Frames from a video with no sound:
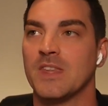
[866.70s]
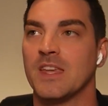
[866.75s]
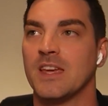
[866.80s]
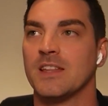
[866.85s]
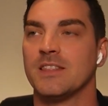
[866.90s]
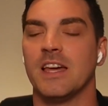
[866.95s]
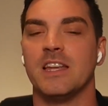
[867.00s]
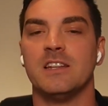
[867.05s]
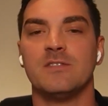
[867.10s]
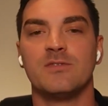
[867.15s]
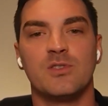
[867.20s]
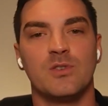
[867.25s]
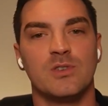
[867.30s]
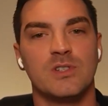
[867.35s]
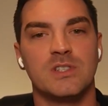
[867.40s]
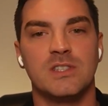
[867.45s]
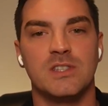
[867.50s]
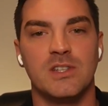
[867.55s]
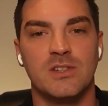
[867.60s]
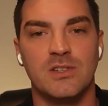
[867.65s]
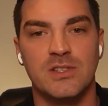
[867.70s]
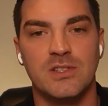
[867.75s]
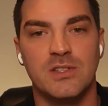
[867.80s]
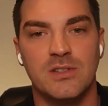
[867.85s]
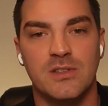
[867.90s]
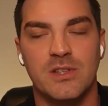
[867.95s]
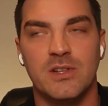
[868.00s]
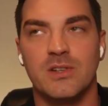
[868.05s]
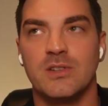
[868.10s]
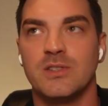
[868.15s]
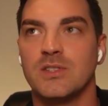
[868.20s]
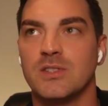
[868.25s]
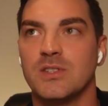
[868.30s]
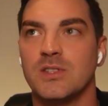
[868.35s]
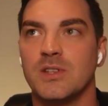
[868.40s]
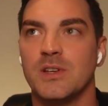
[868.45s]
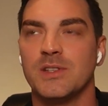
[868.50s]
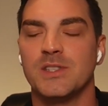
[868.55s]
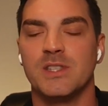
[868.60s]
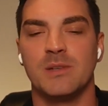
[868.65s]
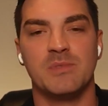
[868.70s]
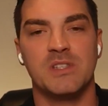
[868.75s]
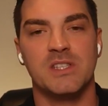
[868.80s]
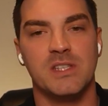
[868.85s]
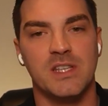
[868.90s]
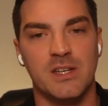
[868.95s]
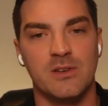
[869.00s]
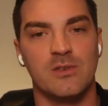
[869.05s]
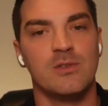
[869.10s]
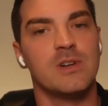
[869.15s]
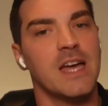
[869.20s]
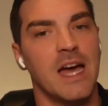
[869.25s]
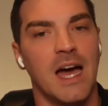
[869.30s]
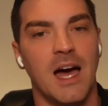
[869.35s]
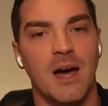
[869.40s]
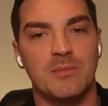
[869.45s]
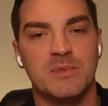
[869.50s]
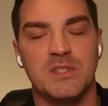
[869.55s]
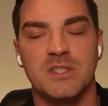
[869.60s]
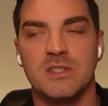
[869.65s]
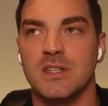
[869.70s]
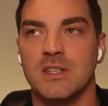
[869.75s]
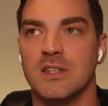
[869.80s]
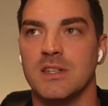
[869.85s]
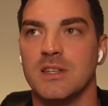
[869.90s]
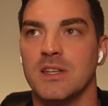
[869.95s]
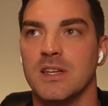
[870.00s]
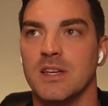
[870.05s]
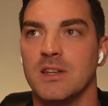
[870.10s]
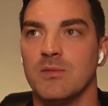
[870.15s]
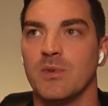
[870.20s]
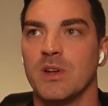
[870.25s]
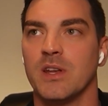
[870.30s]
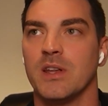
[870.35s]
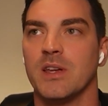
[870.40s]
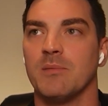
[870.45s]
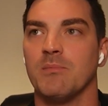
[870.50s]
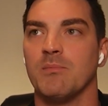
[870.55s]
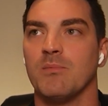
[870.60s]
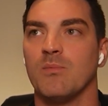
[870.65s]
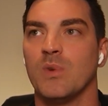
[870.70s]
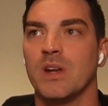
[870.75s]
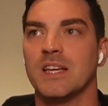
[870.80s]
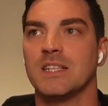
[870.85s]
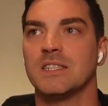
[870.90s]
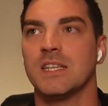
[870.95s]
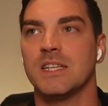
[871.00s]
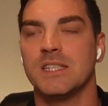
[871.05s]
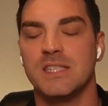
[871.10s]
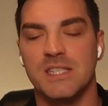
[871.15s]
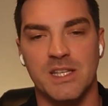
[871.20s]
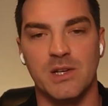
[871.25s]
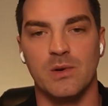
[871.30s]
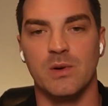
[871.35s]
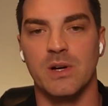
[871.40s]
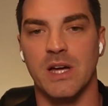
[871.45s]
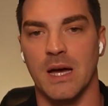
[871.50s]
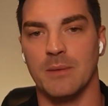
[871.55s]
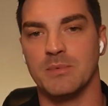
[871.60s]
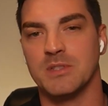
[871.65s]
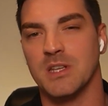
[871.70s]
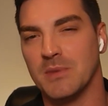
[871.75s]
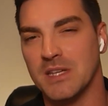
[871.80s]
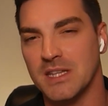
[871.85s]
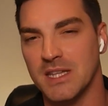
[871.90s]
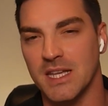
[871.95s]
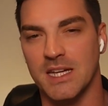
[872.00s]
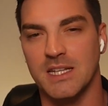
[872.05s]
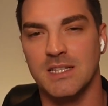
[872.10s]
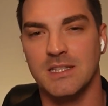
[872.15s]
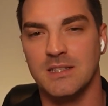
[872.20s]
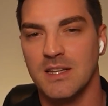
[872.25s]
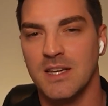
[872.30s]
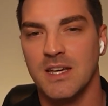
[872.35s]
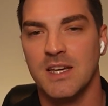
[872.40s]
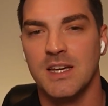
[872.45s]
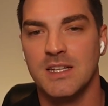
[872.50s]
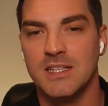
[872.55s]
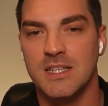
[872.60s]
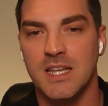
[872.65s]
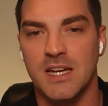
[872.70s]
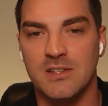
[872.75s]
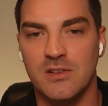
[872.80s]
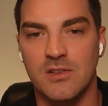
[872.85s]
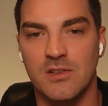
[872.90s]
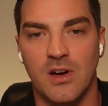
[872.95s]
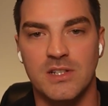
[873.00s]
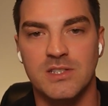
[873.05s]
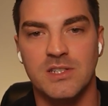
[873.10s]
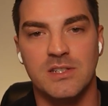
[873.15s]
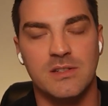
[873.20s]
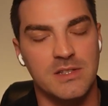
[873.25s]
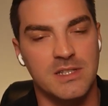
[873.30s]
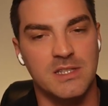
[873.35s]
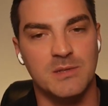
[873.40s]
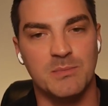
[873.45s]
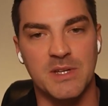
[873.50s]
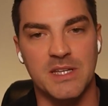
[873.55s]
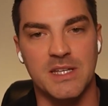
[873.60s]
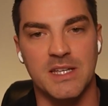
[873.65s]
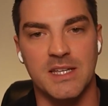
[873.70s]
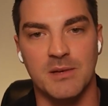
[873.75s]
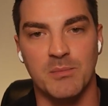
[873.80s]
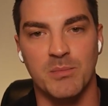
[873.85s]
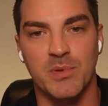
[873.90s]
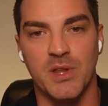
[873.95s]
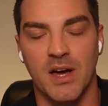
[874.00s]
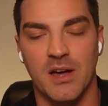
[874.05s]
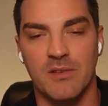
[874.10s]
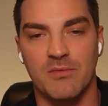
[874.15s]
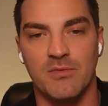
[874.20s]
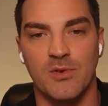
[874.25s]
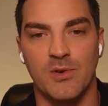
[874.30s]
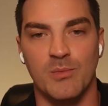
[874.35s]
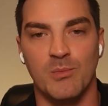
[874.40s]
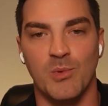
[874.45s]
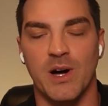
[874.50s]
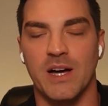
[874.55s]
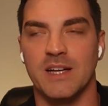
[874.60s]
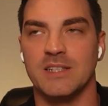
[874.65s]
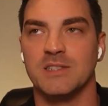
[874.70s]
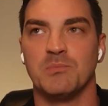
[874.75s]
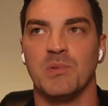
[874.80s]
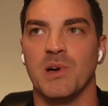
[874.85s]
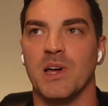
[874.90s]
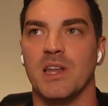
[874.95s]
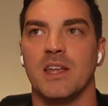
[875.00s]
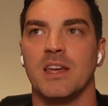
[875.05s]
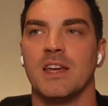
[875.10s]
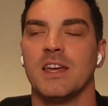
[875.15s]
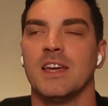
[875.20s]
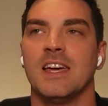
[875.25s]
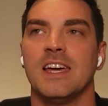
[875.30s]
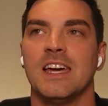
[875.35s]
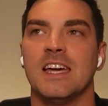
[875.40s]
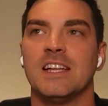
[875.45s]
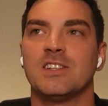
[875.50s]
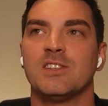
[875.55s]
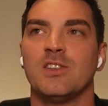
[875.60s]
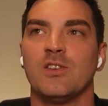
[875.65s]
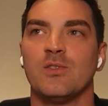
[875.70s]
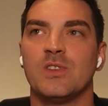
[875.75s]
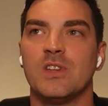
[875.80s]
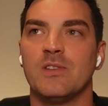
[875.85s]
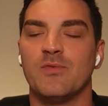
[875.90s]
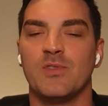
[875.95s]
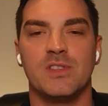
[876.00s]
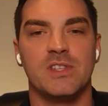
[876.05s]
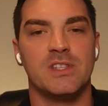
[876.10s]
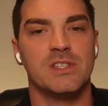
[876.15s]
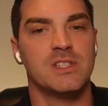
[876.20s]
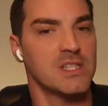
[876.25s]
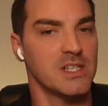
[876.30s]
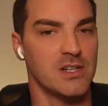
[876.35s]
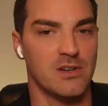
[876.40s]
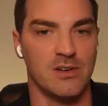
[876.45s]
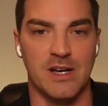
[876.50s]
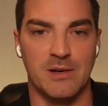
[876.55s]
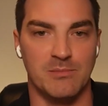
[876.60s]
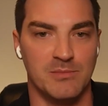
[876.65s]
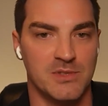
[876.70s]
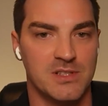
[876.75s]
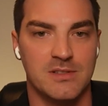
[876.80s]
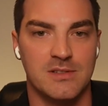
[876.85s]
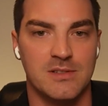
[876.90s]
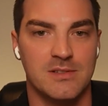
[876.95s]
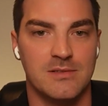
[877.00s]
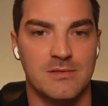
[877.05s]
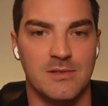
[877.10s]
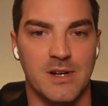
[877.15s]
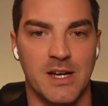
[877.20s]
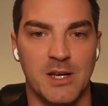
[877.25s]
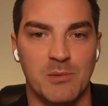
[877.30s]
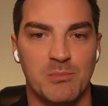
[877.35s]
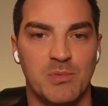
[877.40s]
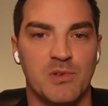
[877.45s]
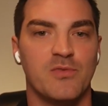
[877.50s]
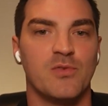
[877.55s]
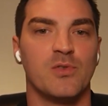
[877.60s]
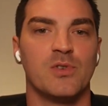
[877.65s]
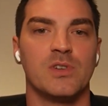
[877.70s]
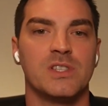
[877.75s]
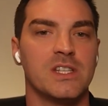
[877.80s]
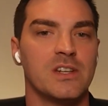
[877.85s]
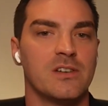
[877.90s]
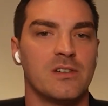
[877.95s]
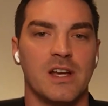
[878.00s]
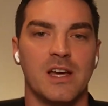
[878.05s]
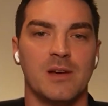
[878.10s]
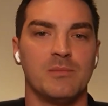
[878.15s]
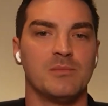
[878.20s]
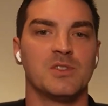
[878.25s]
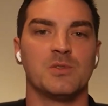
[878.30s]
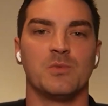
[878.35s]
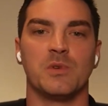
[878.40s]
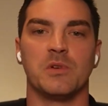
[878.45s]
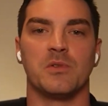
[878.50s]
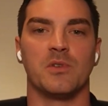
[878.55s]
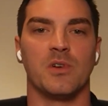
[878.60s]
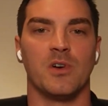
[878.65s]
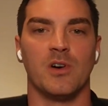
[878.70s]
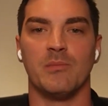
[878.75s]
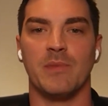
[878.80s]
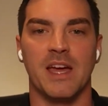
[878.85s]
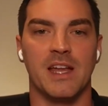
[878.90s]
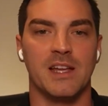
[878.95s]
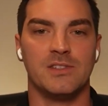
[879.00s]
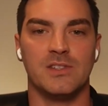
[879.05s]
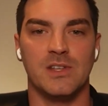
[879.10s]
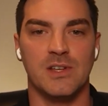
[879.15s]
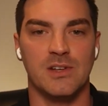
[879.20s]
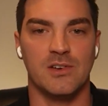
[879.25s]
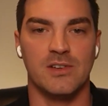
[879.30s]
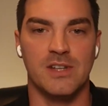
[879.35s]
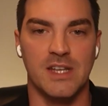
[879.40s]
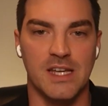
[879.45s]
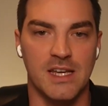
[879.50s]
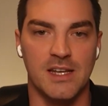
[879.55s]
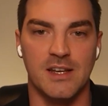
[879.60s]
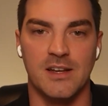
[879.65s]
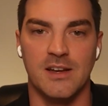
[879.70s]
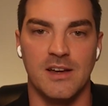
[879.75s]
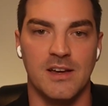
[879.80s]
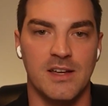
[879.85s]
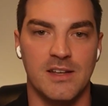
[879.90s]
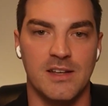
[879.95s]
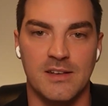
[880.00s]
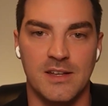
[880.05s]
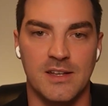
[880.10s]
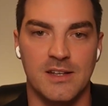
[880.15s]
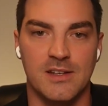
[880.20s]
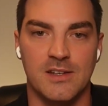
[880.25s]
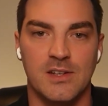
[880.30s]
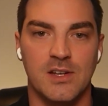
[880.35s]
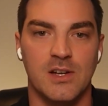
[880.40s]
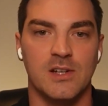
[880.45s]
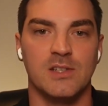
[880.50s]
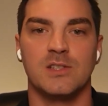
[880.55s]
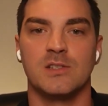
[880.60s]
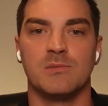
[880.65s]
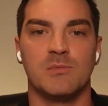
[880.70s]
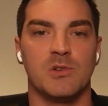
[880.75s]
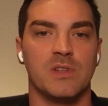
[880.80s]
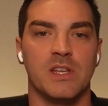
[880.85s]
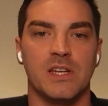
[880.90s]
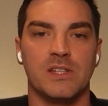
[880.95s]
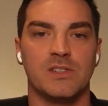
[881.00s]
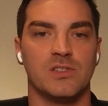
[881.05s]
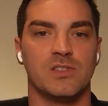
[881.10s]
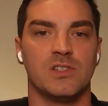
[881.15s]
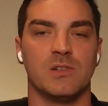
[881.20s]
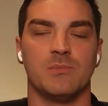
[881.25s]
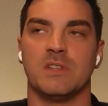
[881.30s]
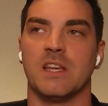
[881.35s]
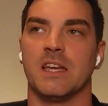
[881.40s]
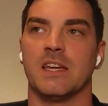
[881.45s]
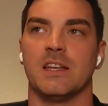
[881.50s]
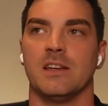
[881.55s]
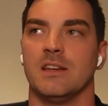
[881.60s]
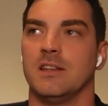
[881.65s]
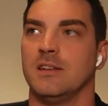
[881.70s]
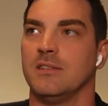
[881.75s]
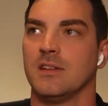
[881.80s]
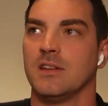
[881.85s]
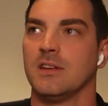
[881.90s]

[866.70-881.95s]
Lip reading: Then of course there's some skill gaps, and when I say skill gaps, I mean like technologically speaking and platform wise, but it's no different than CRMs, right? Before CRMs, we were all managing our data and customer relationship data and